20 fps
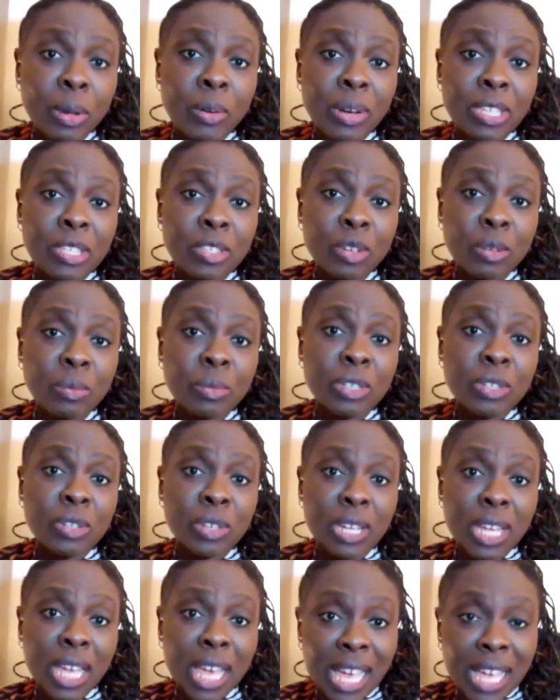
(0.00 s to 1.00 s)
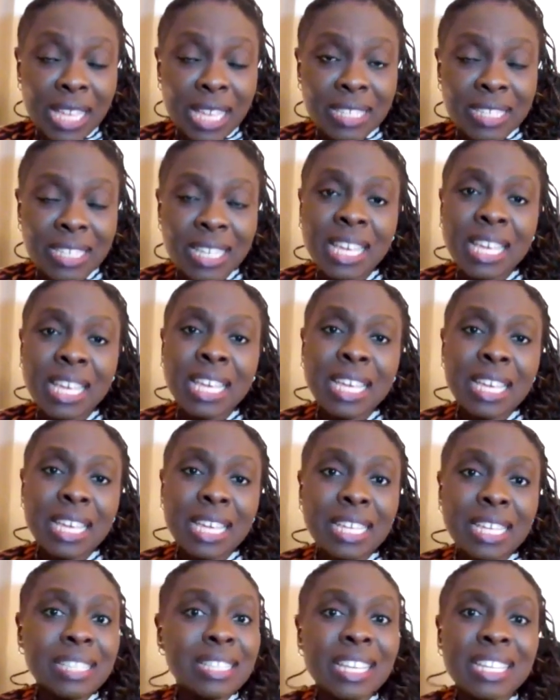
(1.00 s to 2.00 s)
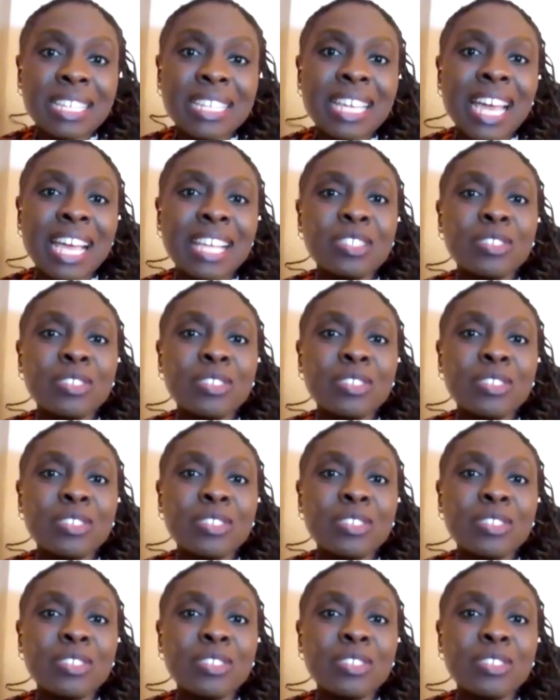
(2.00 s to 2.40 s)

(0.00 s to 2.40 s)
Human Rights Commission has is that it